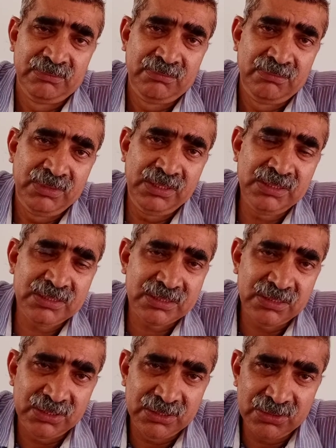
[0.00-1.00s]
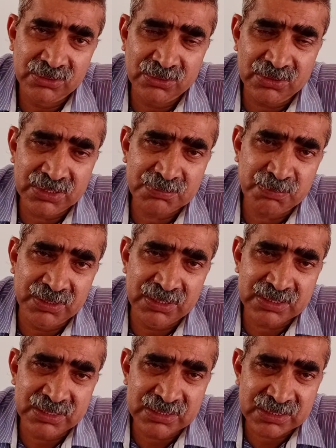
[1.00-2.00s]
means those
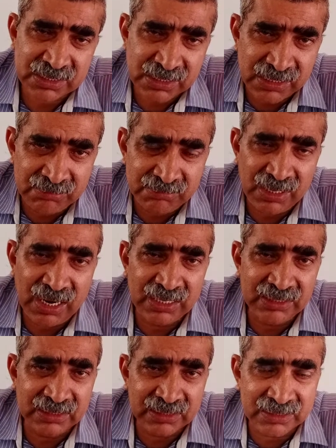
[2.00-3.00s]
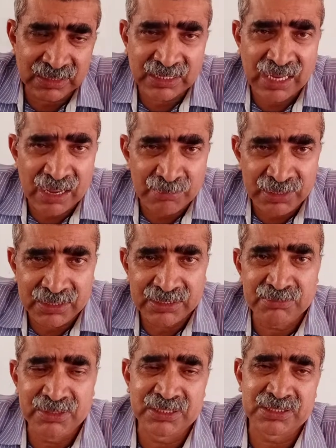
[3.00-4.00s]
persons come under the cabinet
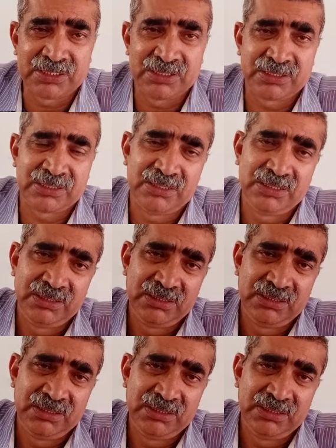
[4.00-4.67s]
ministers.